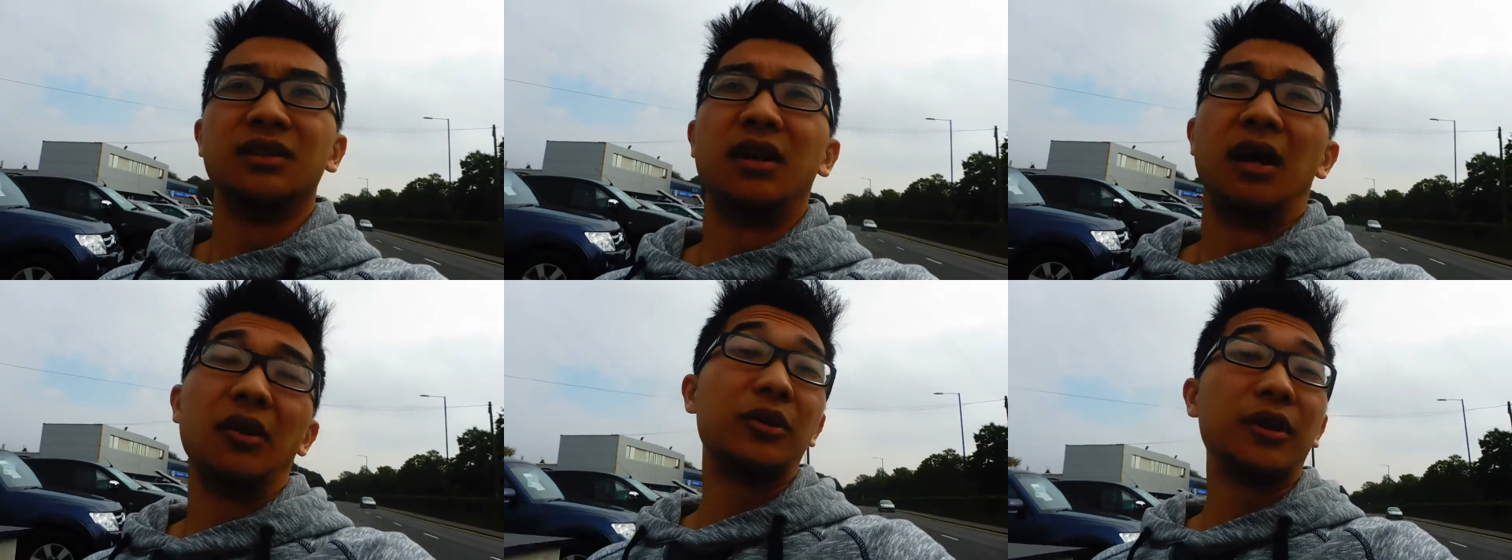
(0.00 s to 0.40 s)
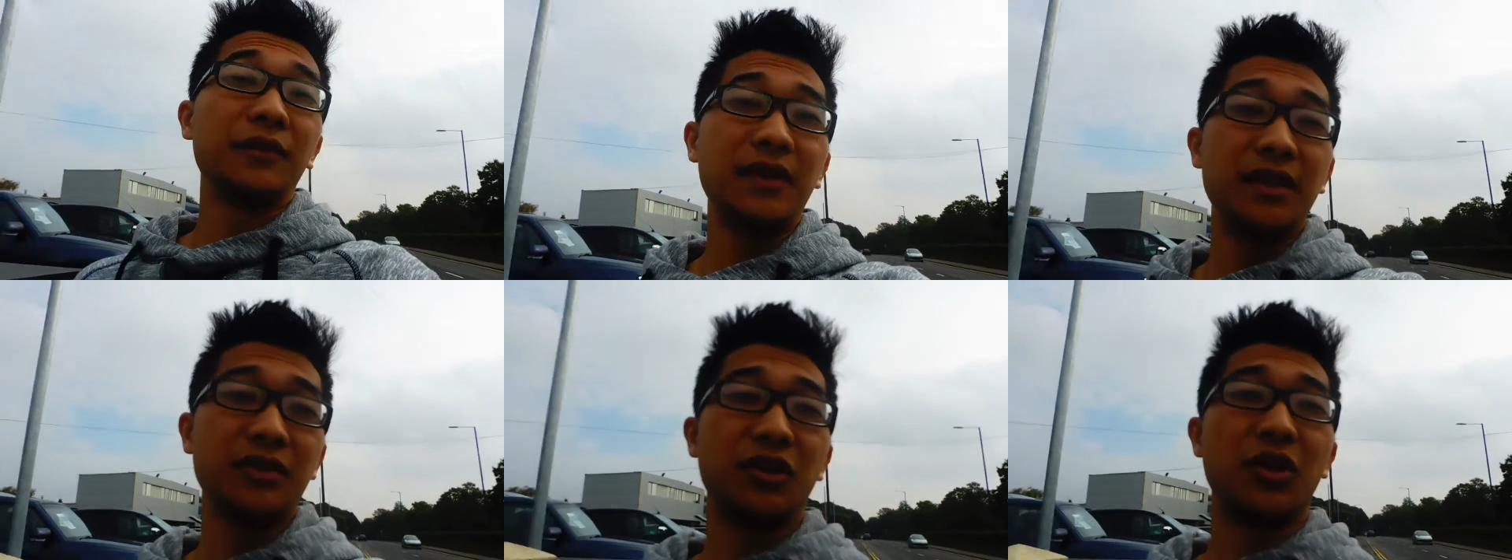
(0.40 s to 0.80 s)
I'll
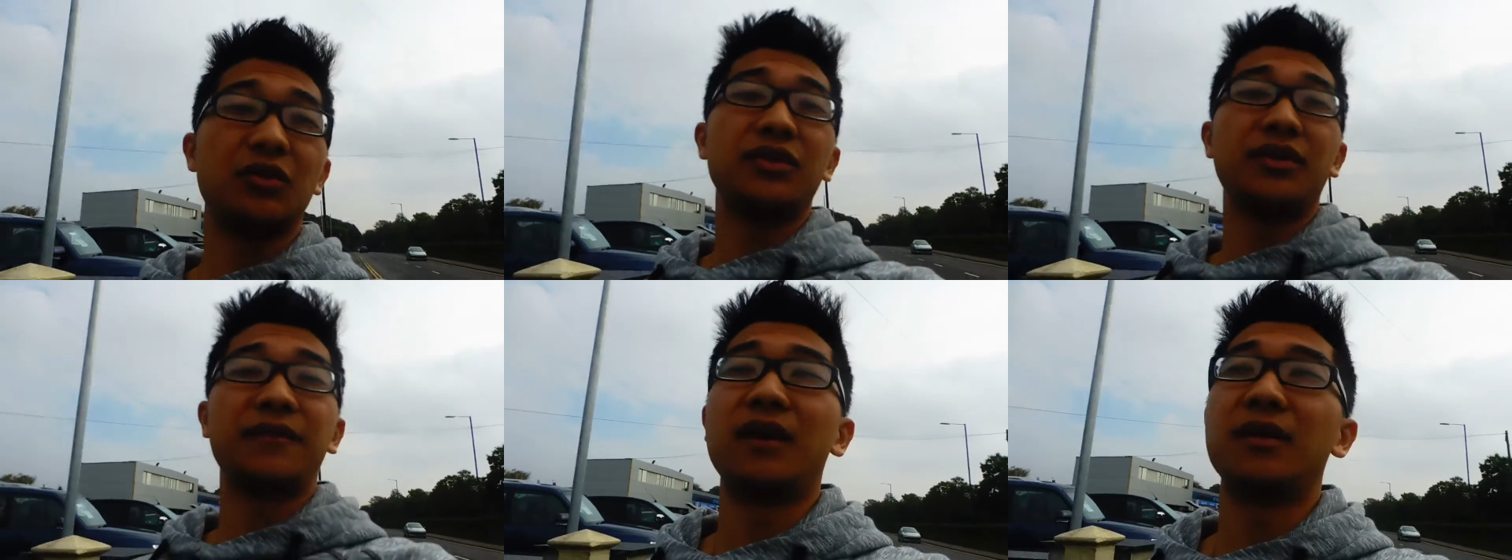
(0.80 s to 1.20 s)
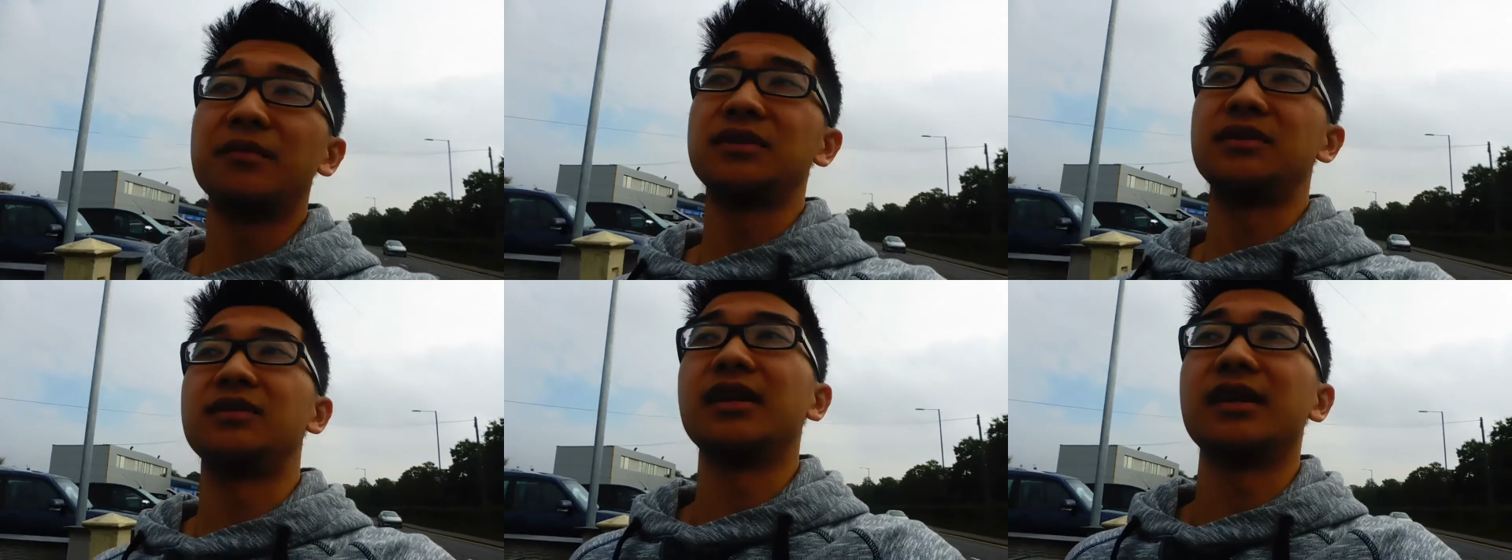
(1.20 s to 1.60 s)
definitely need to go to the
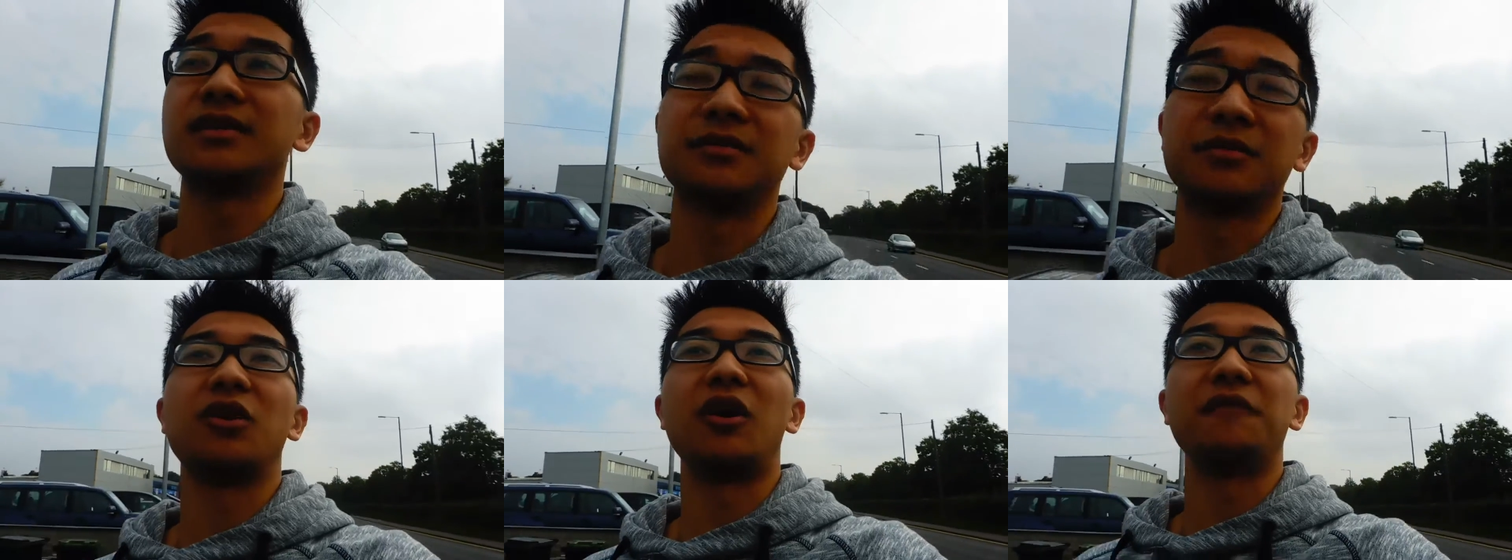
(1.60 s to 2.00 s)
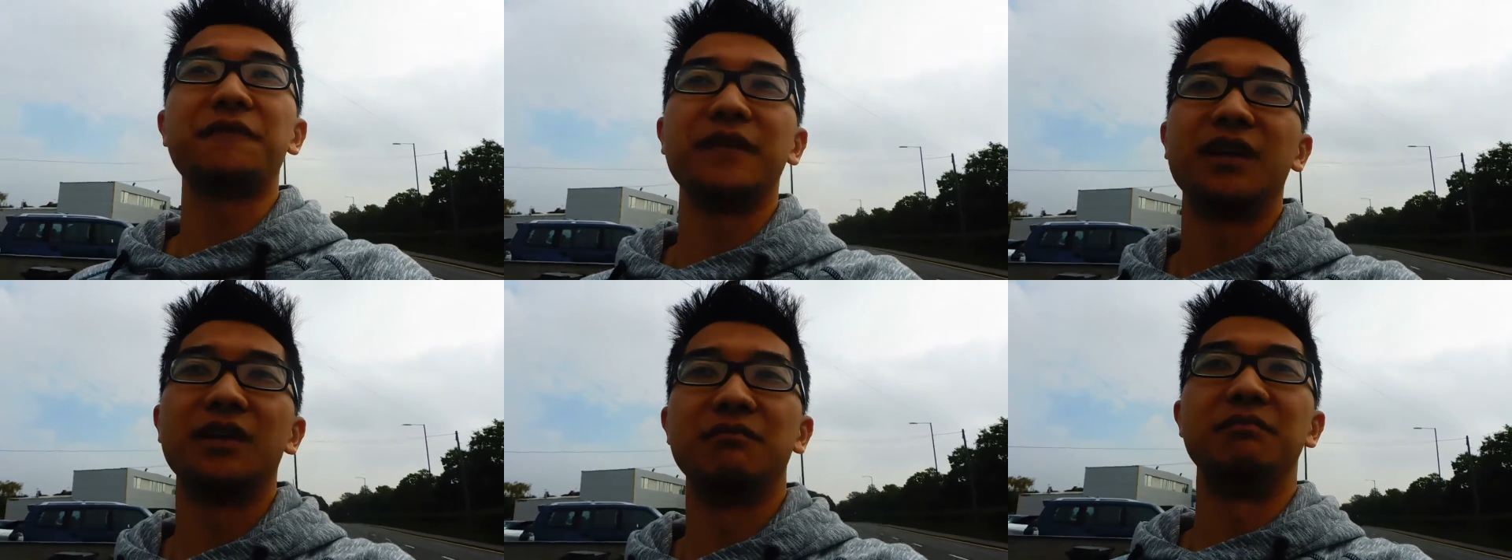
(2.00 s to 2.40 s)
pharmacy to get some cough,
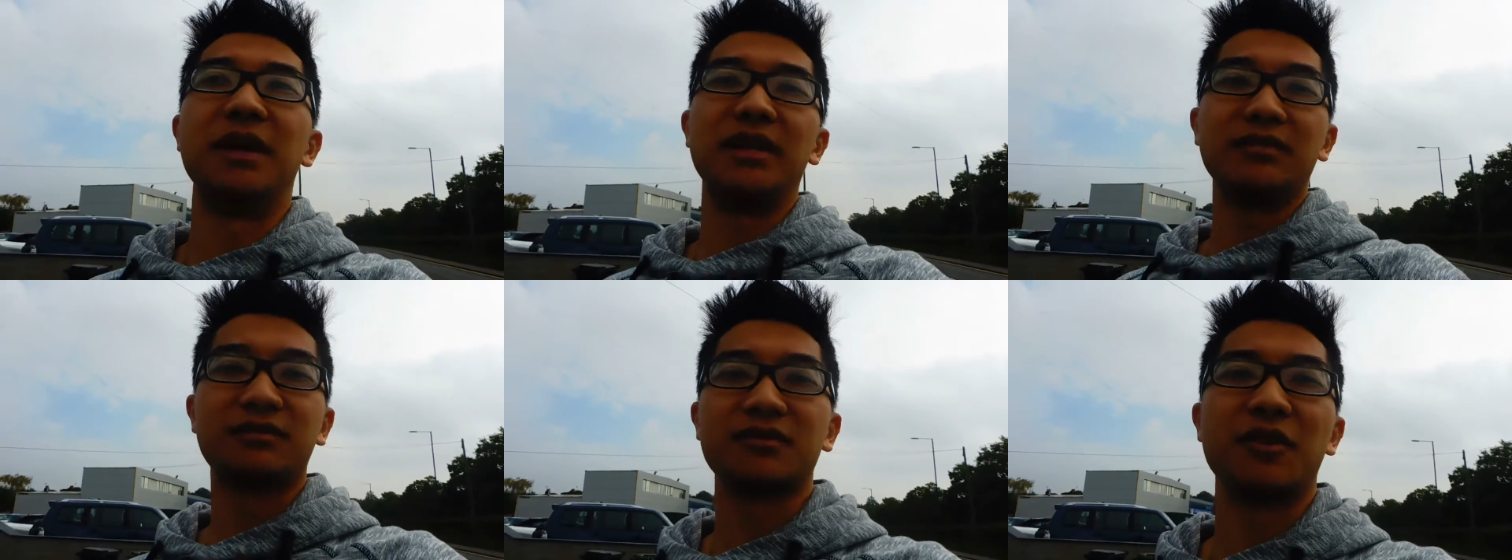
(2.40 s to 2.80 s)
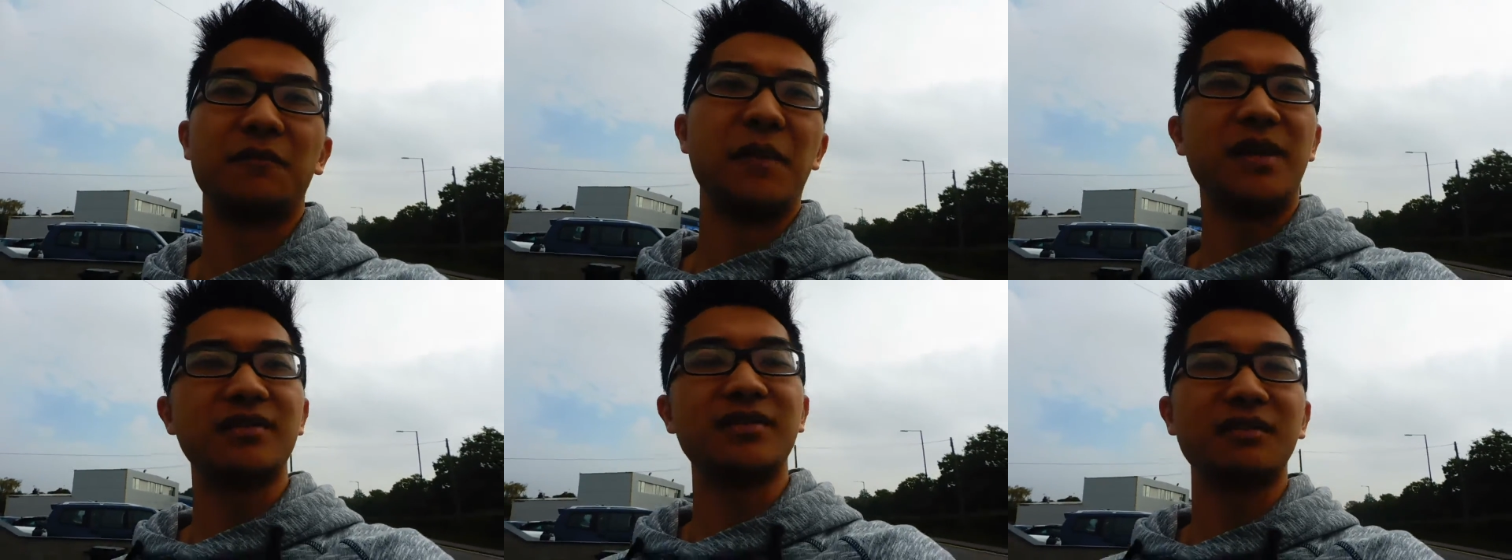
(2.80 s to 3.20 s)
uh, med cough
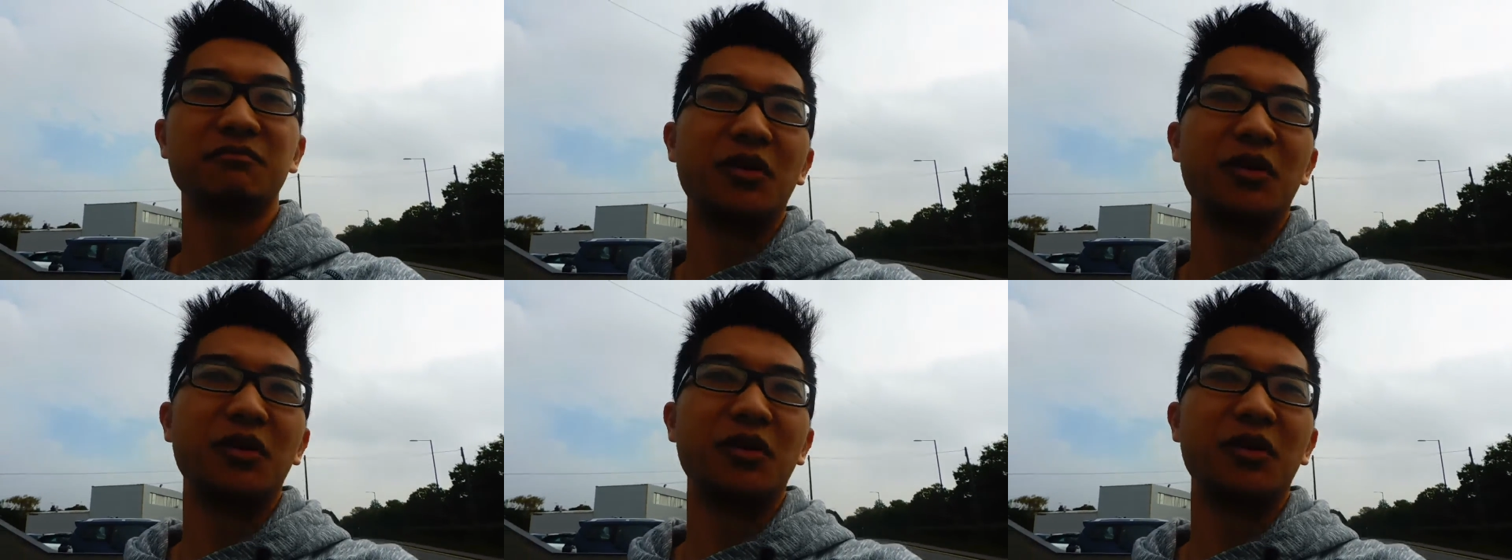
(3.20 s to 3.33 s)
medicine.